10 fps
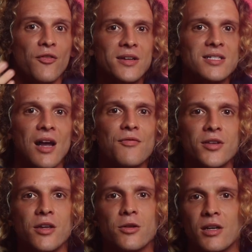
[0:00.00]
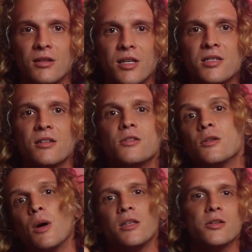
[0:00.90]
or find something that you can listen
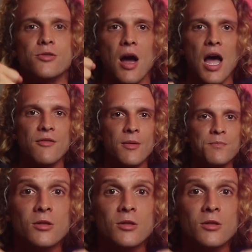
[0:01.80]
to while you drive,